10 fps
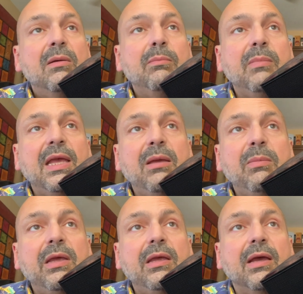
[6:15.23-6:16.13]

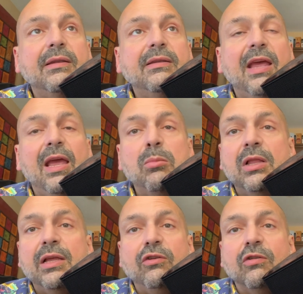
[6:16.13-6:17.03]
maybe a
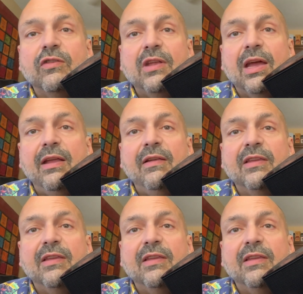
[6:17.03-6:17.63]
table in your study,